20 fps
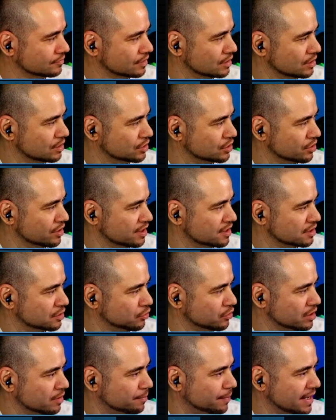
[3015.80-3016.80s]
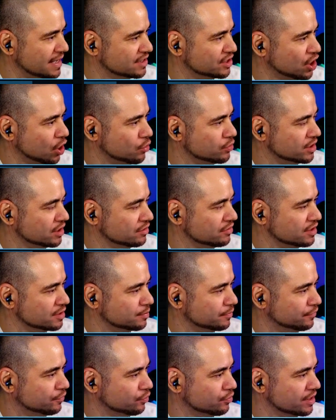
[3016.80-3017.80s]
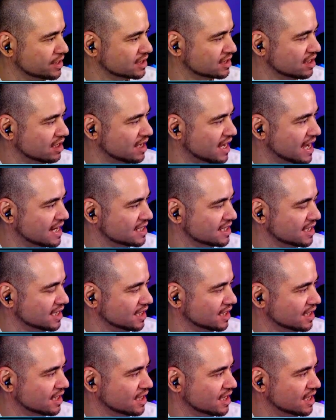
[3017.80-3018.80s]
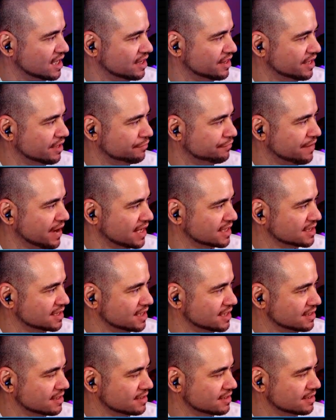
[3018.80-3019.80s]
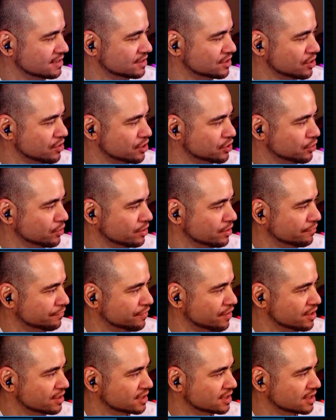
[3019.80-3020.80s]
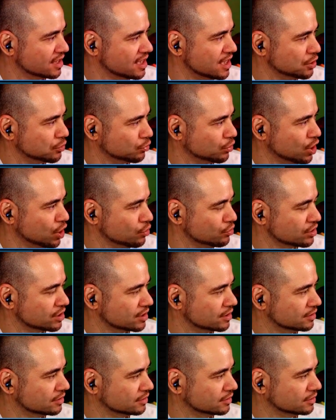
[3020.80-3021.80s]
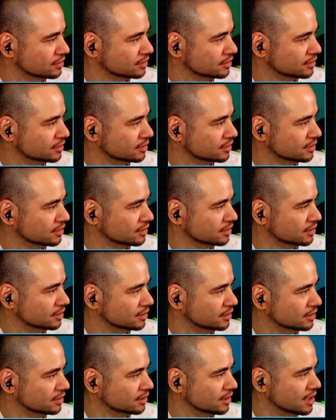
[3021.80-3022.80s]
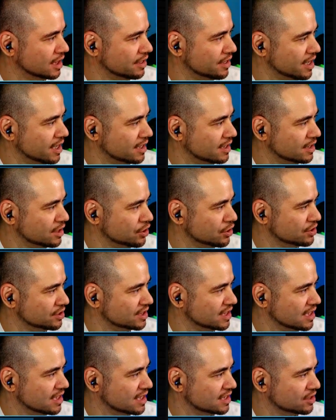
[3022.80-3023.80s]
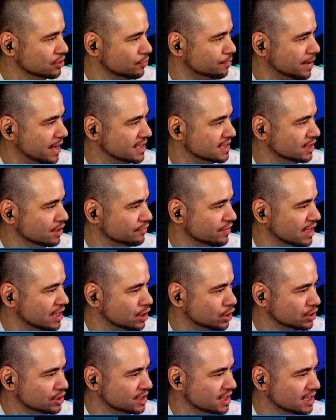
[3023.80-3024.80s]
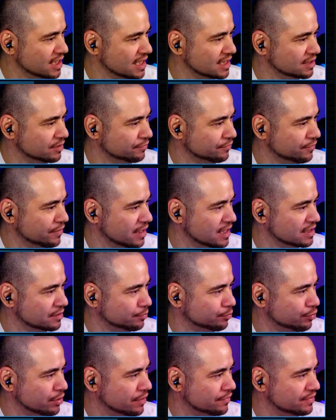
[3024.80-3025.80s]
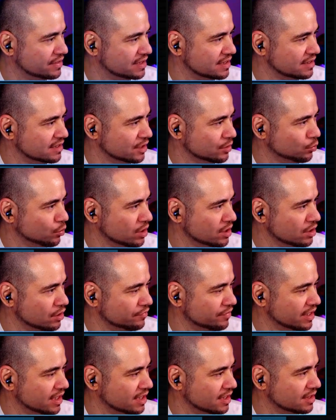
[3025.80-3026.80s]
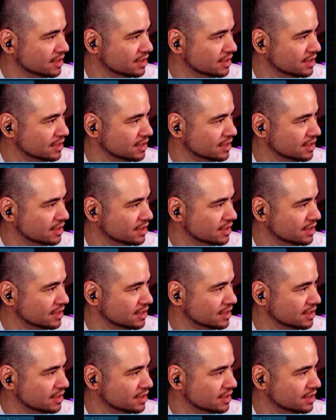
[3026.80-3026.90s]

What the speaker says: So they're just doing the base coating of this before they start adding the effects in it. So they're doing the first initial coat. And then you can see there's no painting over here. You can see here's a previously done one over here.